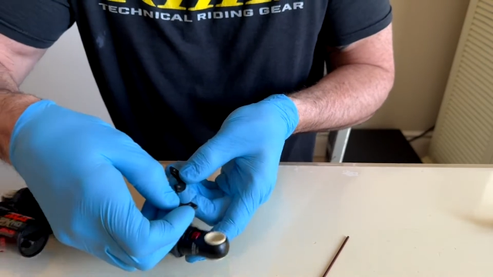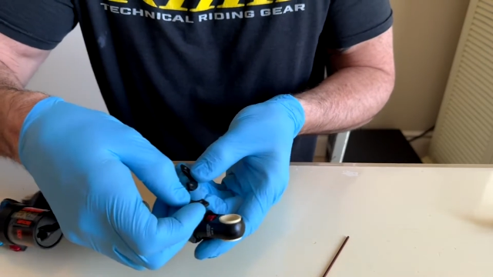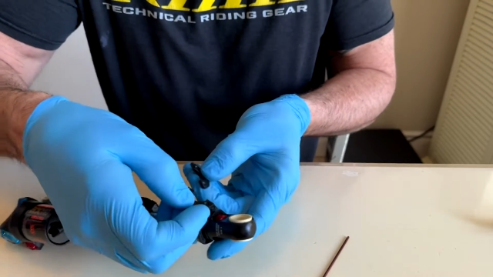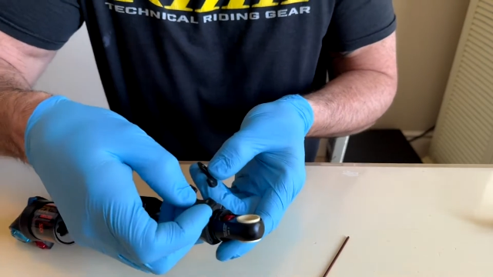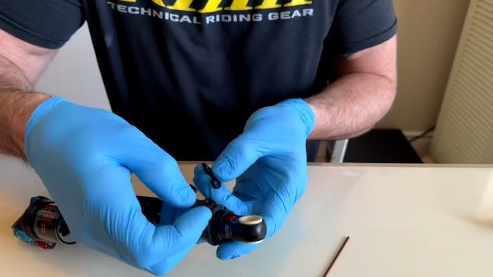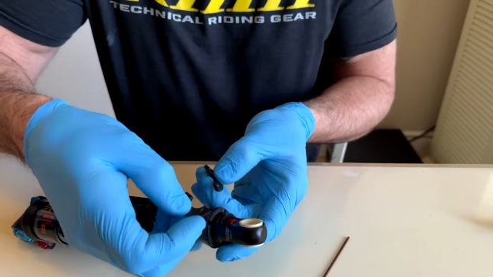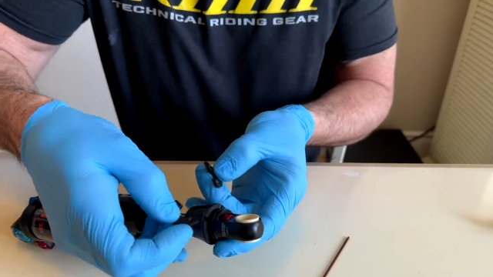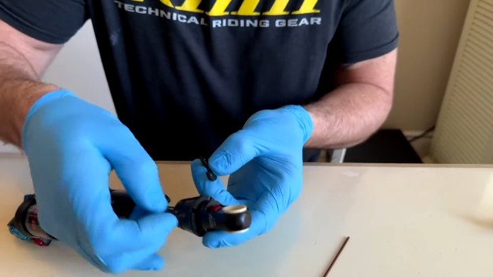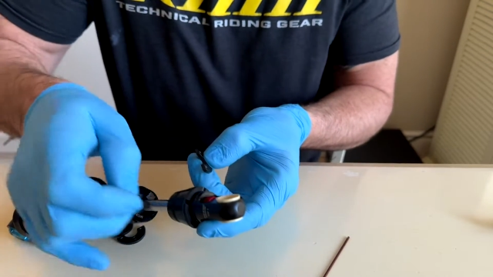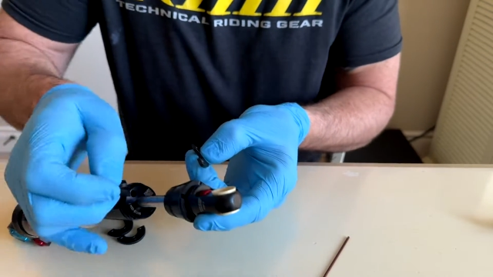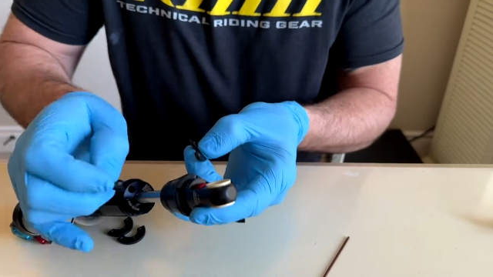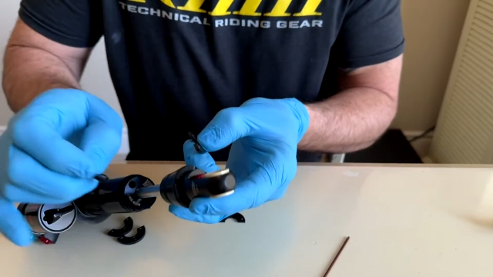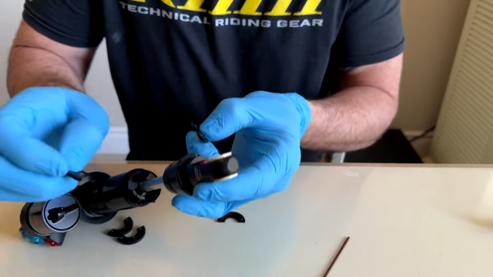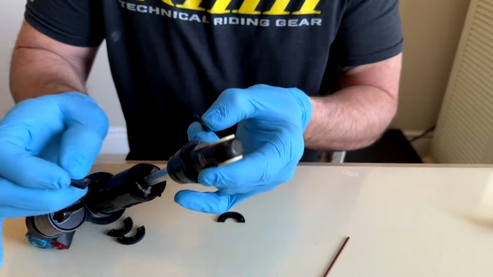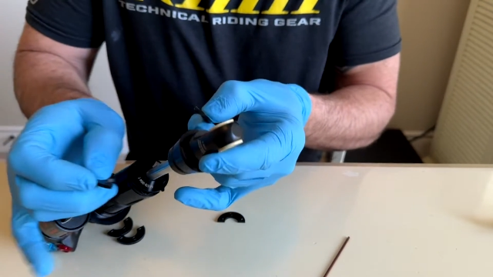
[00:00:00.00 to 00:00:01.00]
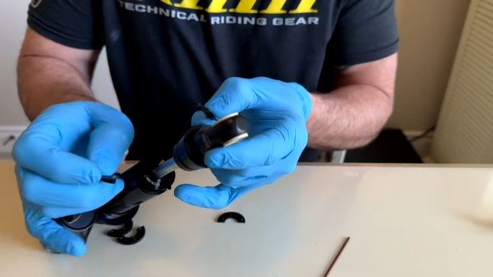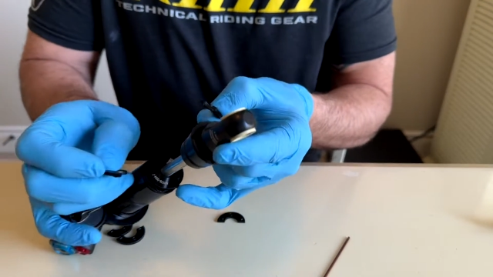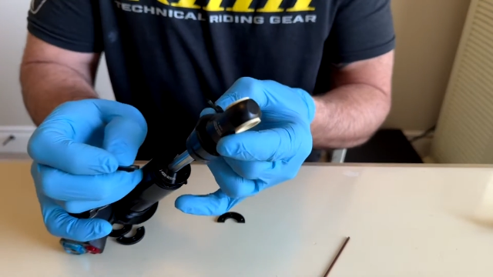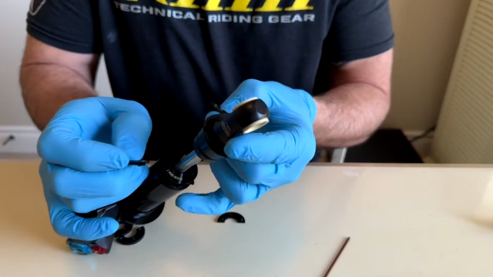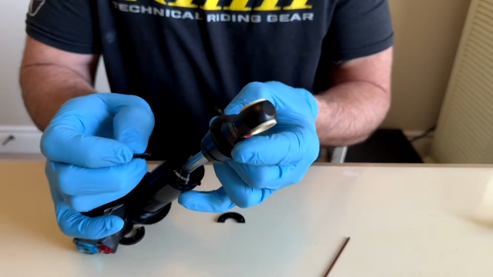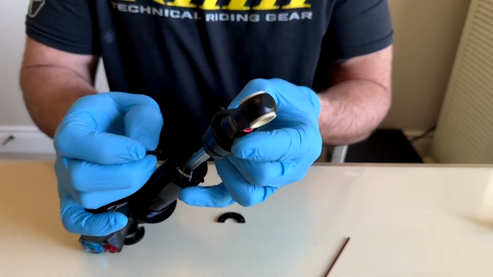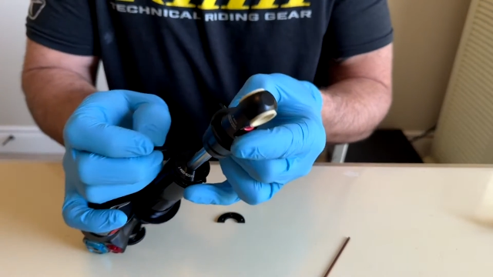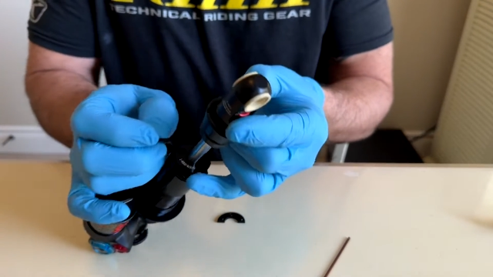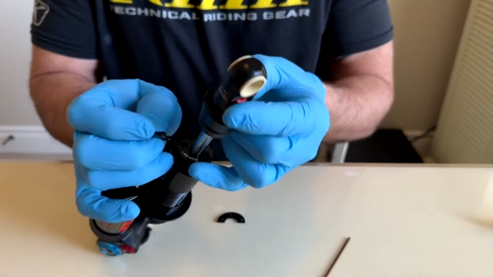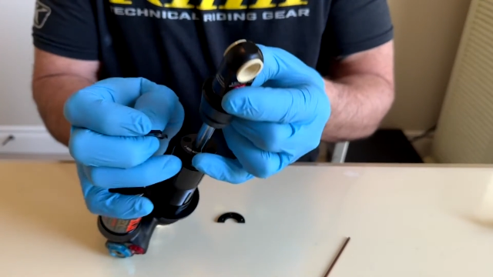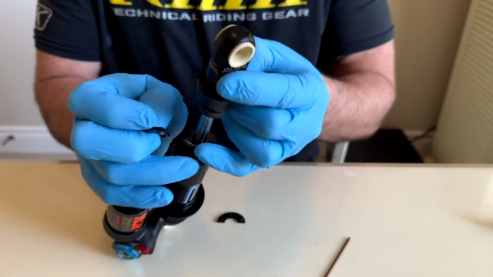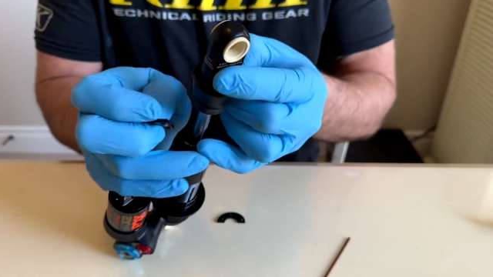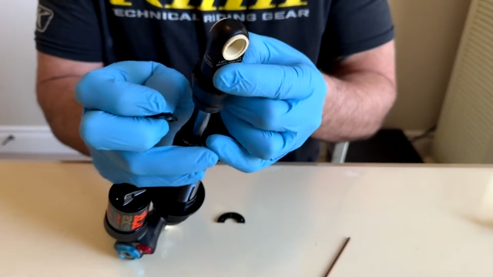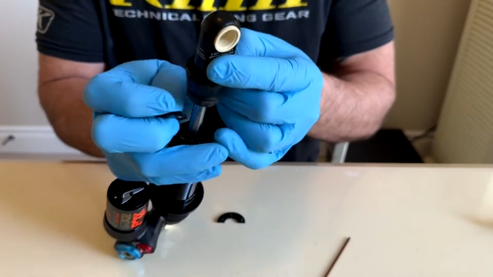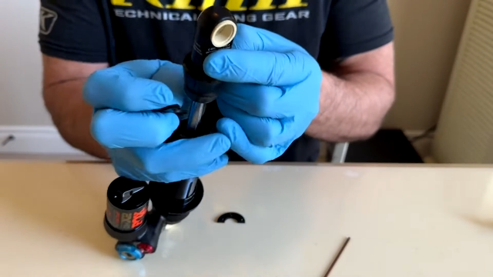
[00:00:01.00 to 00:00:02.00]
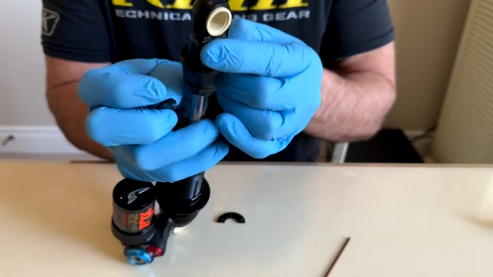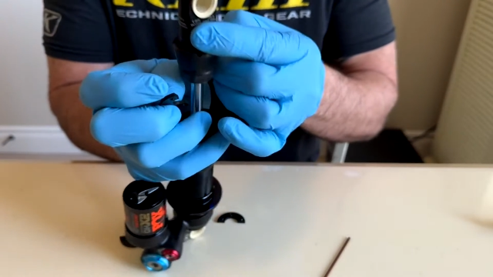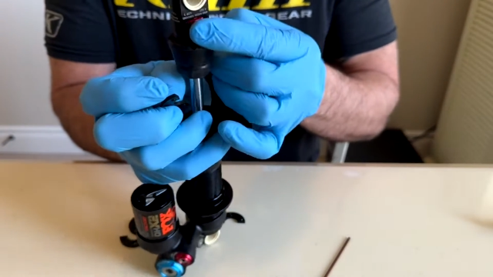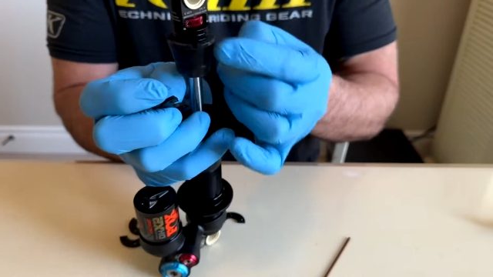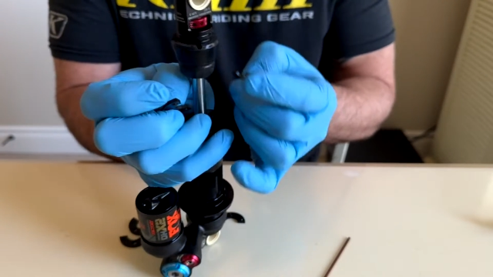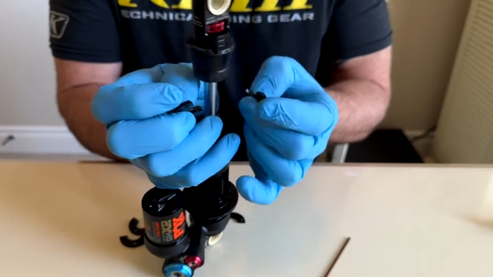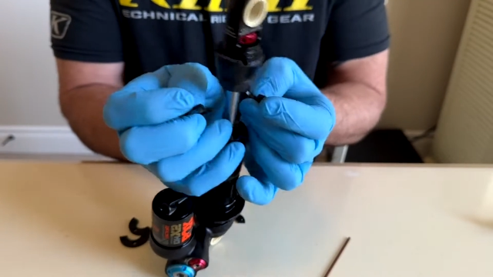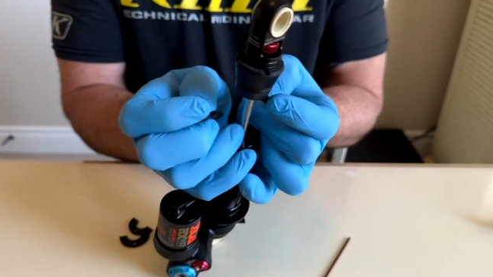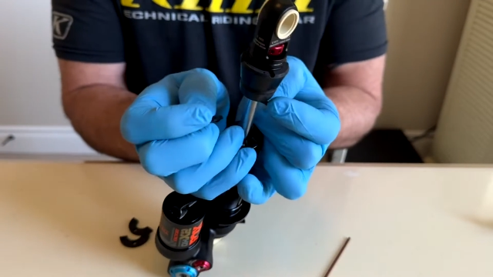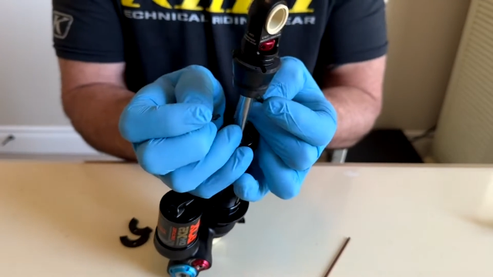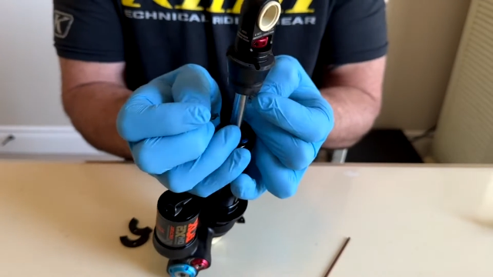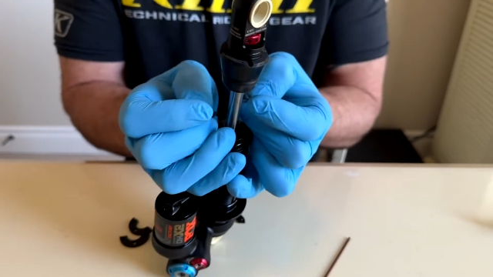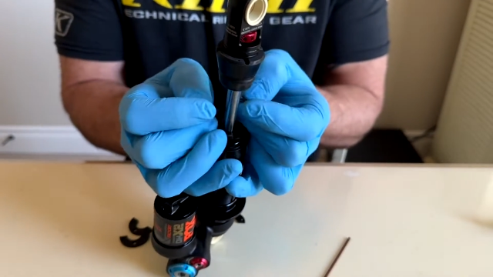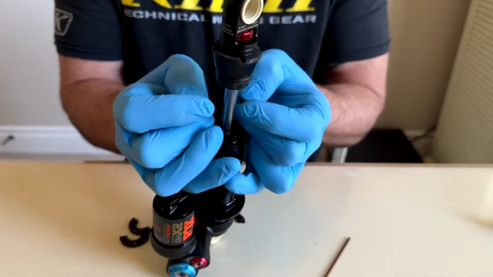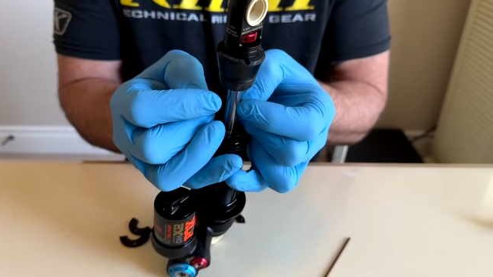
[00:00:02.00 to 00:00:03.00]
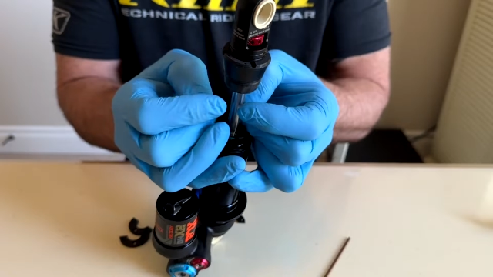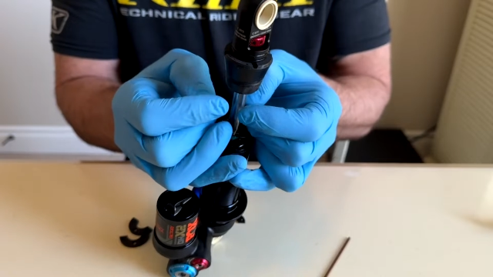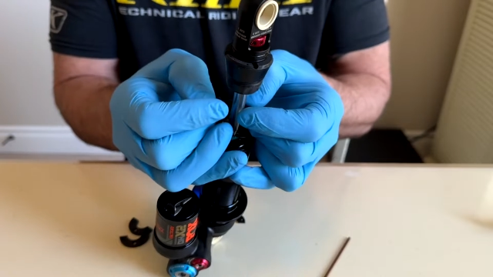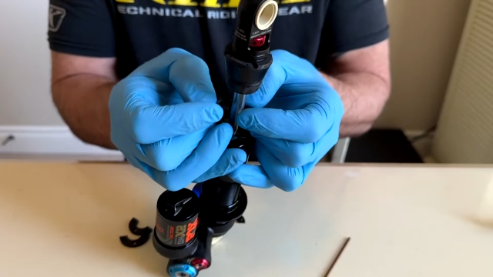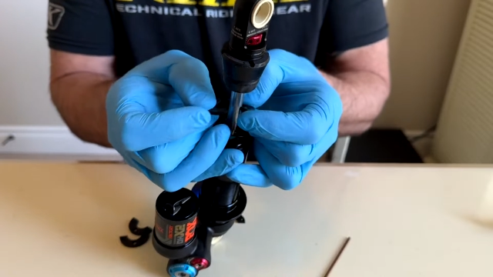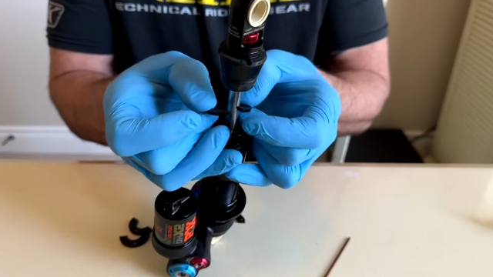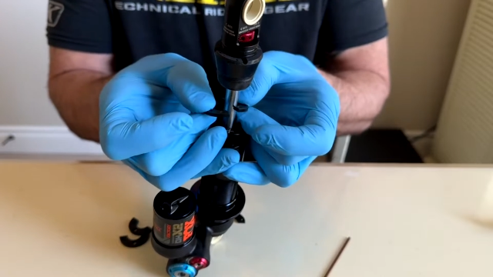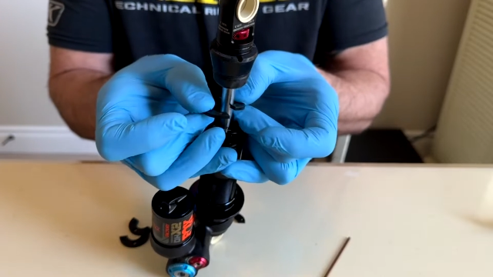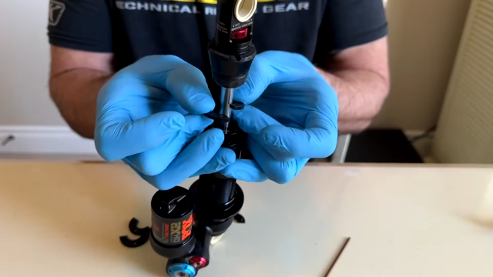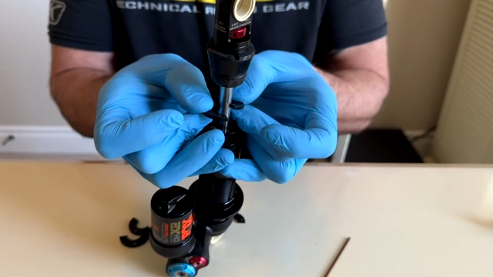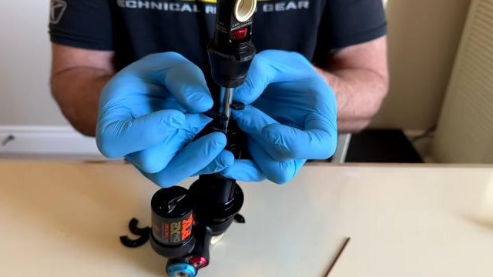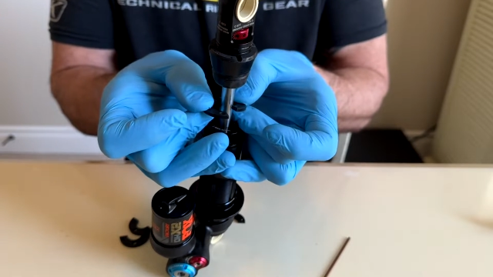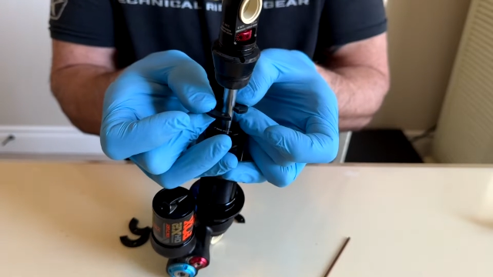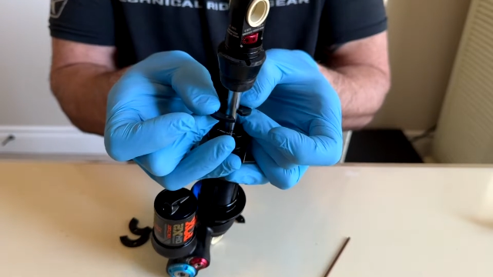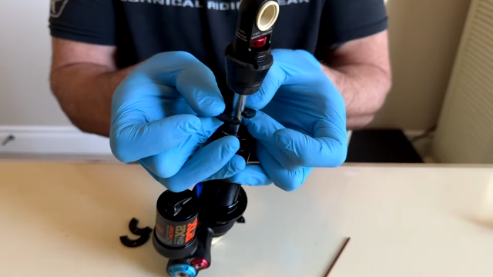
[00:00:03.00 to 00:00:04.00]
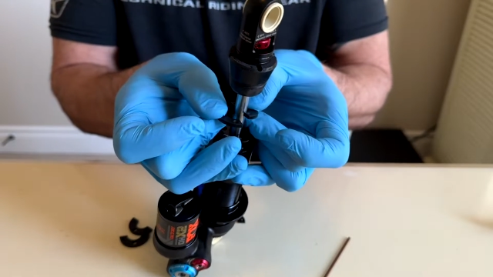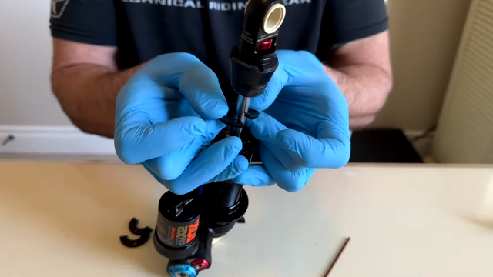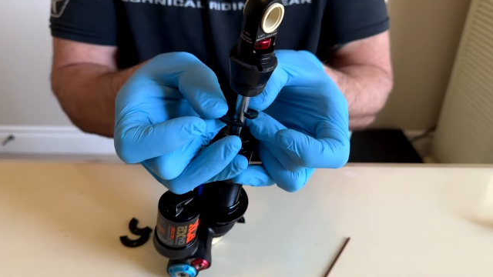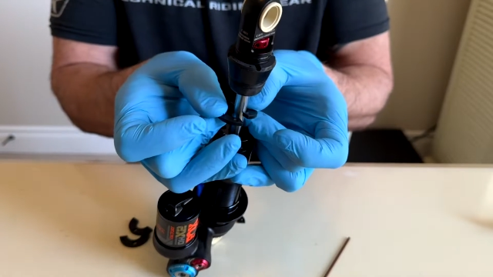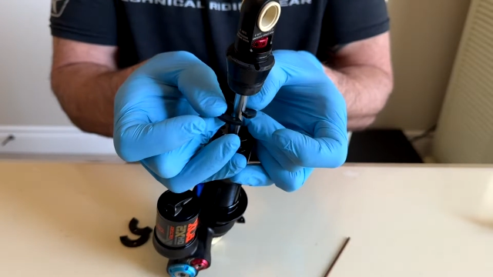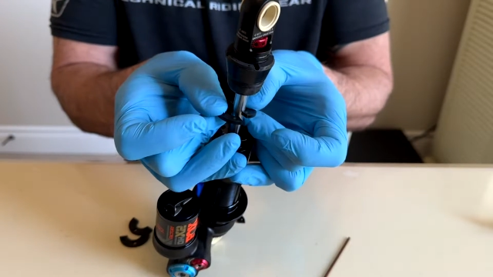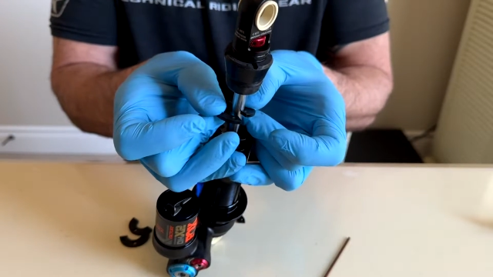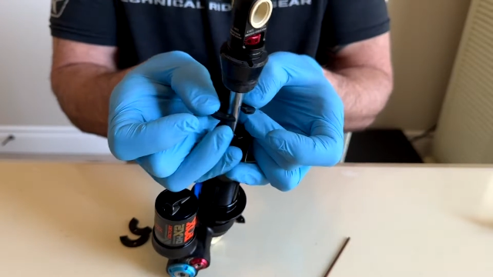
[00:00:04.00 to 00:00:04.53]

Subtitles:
Nobody's mouth can be seen.